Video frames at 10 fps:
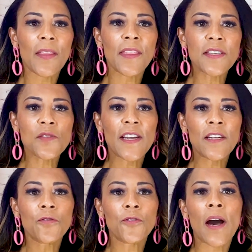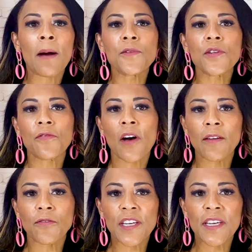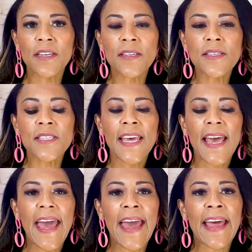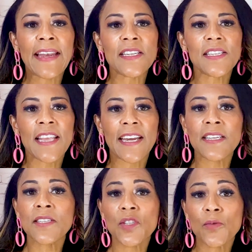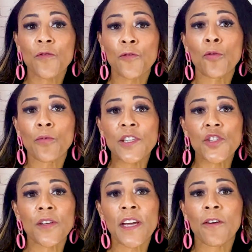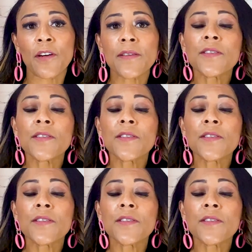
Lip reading: That's valid for up to 5 years, and that is for regional areas.